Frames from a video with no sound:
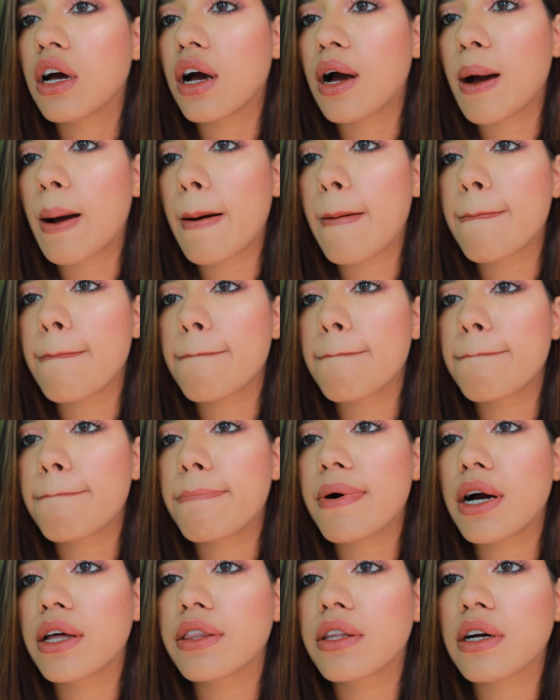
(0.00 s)

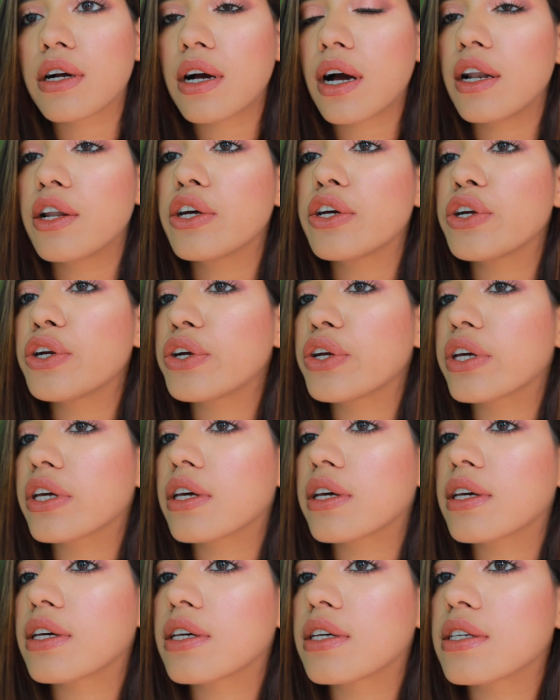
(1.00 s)
but the color
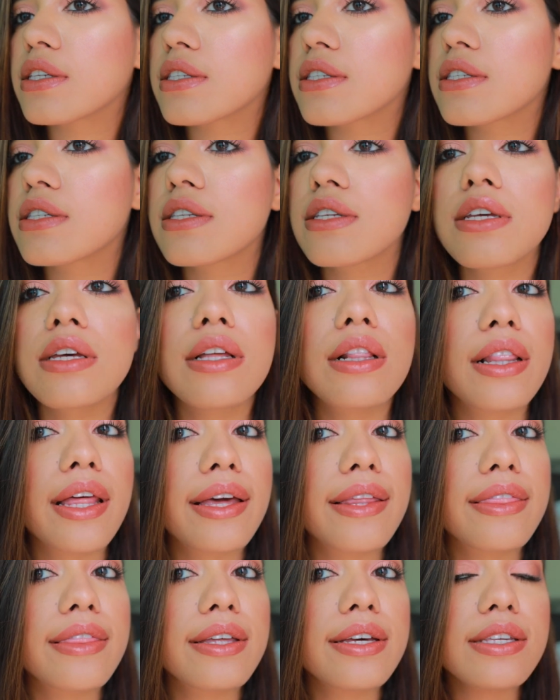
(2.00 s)
is
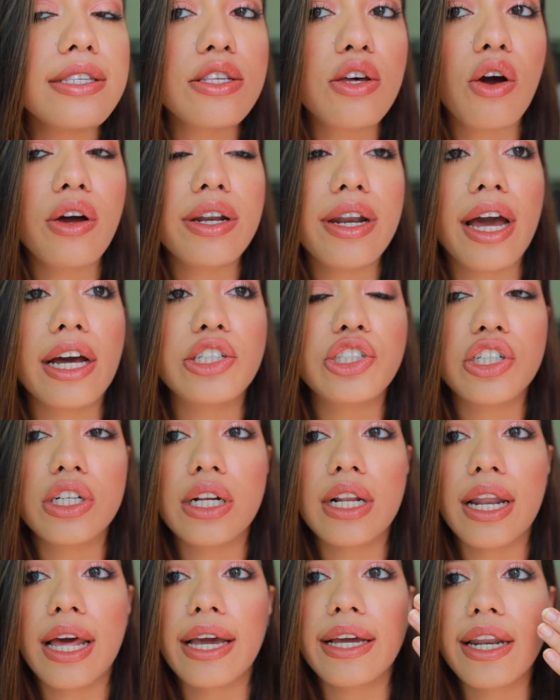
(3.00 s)
like this on
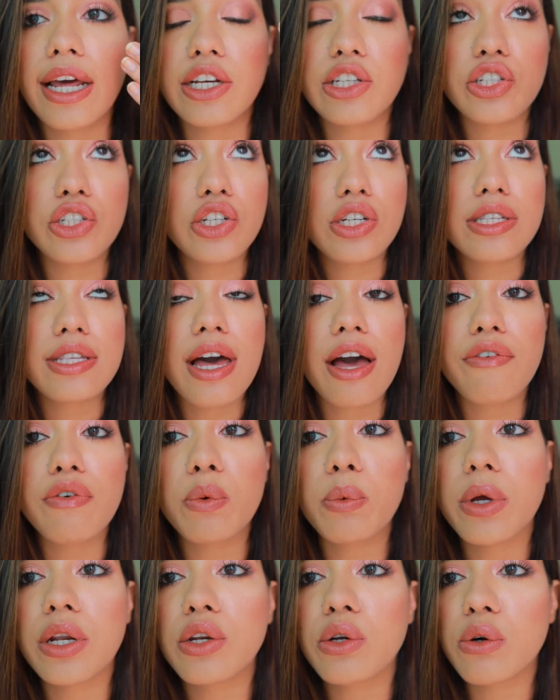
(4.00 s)
natural light. I just have
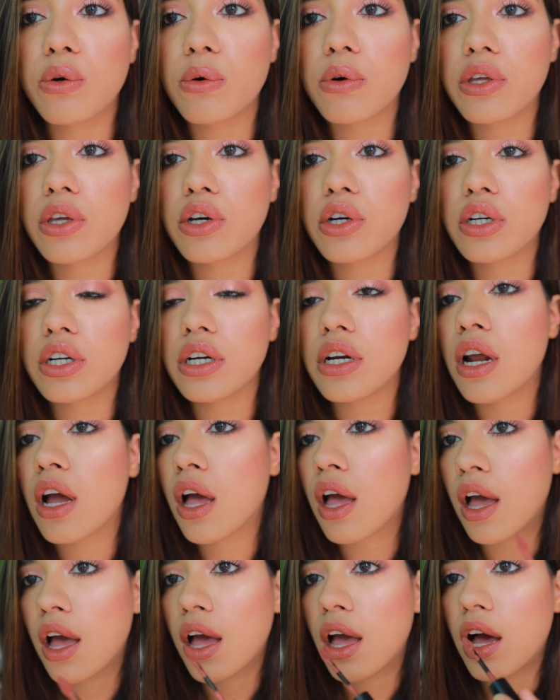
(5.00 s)
a window here.
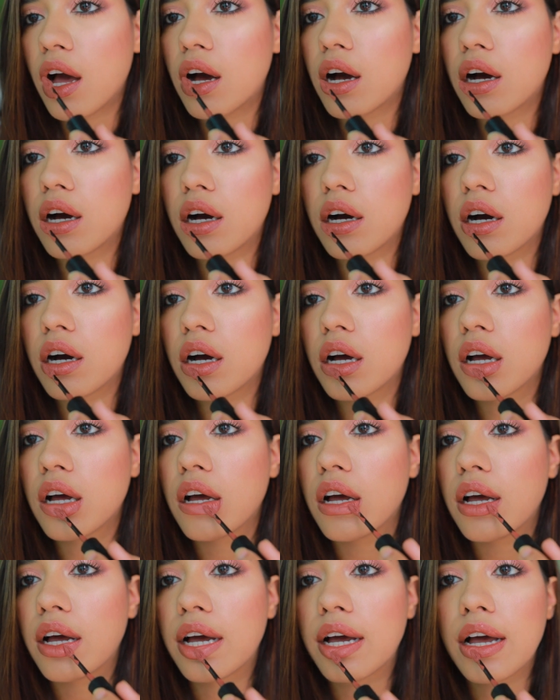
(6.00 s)

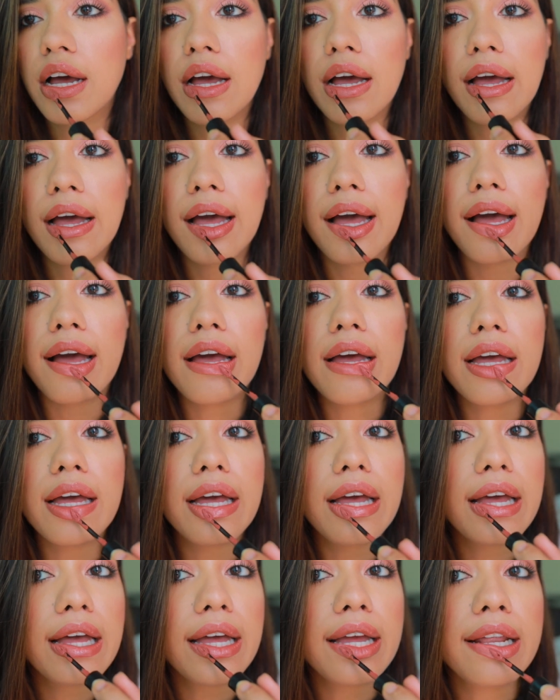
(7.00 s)

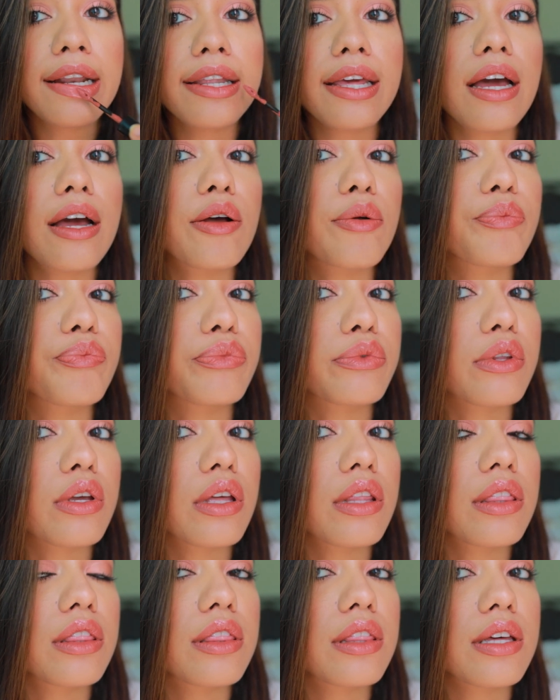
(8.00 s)
And yeah,
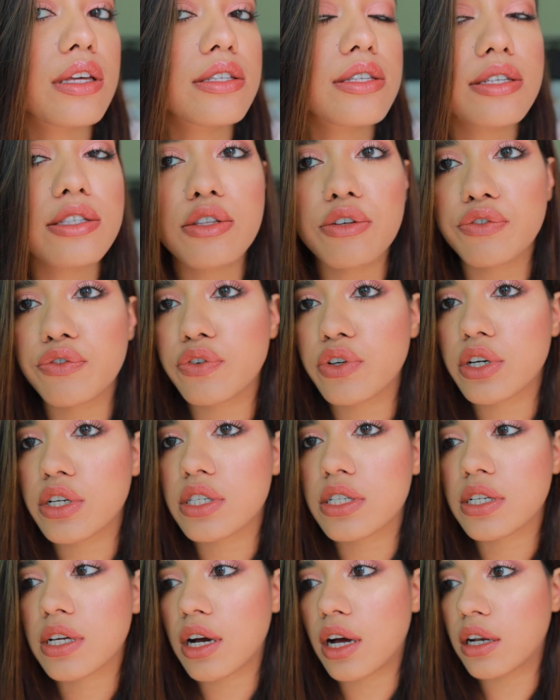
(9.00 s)
this is the
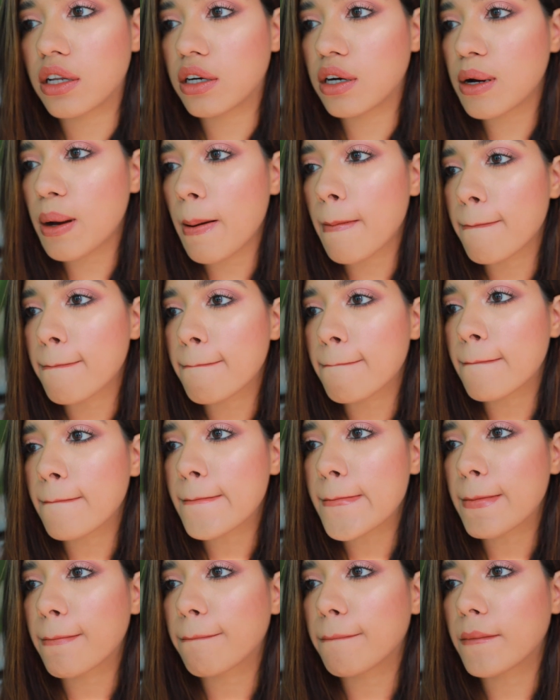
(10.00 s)
first color.
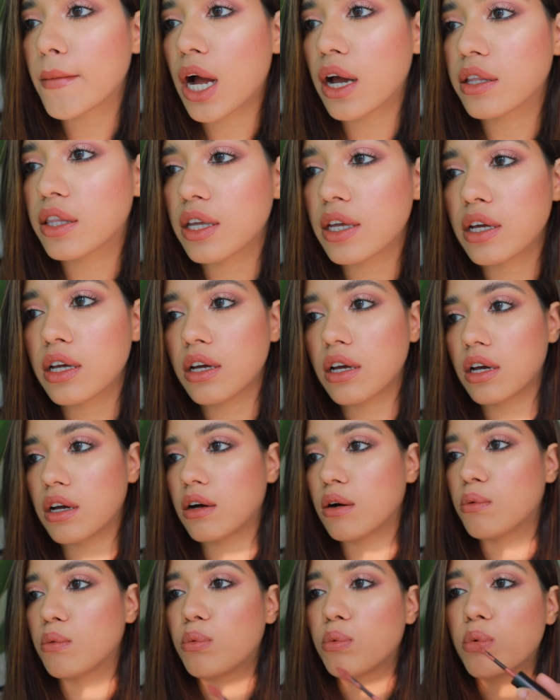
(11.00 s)
I think
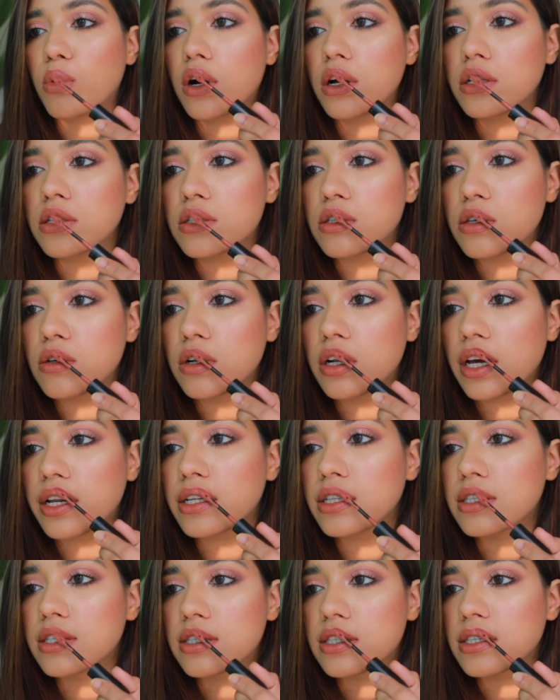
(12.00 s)
once you
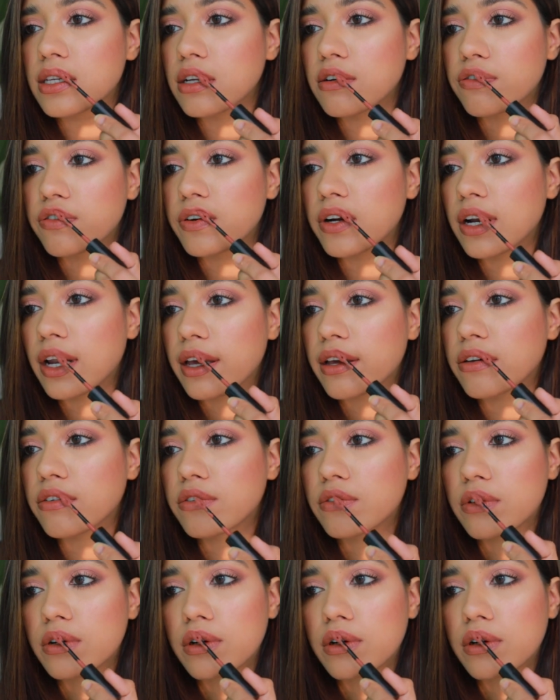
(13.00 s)
let it sit for like